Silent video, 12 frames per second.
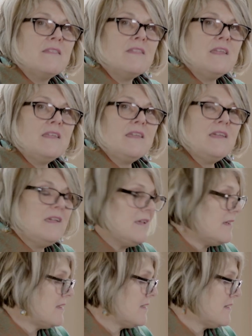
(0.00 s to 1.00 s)

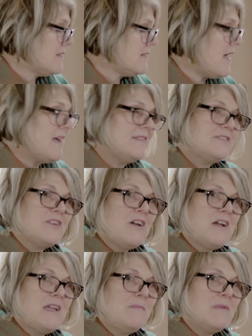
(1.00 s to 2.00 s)
Thinking last
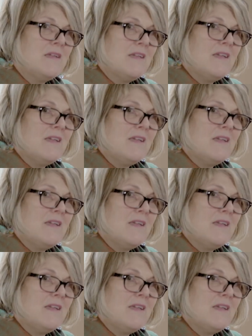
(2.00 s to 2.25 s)
time?